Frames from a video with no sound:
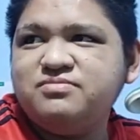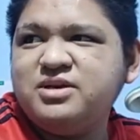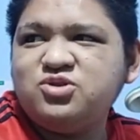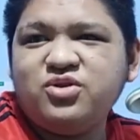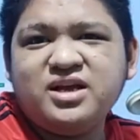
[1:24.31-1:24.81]

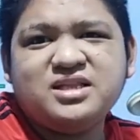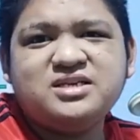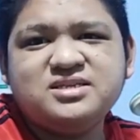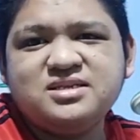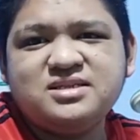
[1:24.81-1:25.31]
Medyo connected
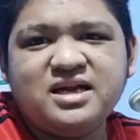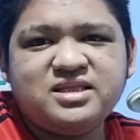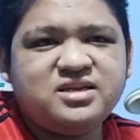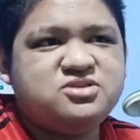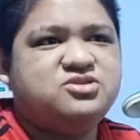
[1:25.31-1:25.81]
siya sa
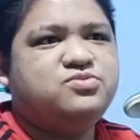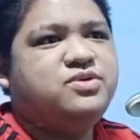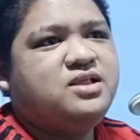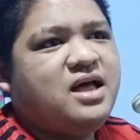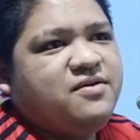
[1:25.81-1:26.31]
statics.
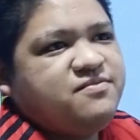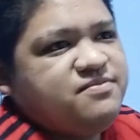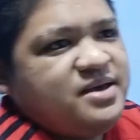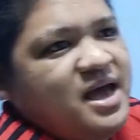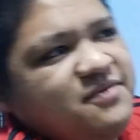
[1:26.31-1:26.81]
We'll
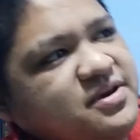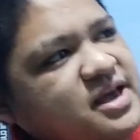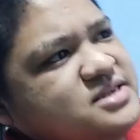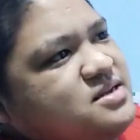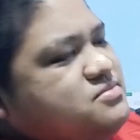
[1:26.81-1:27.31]
be having
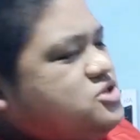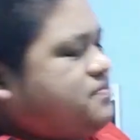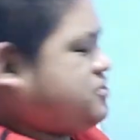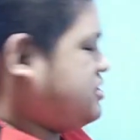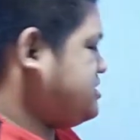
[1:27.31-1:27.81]
exam
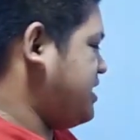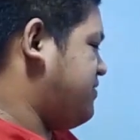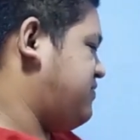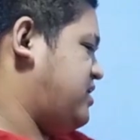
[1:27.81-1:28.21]
chapter 7. So,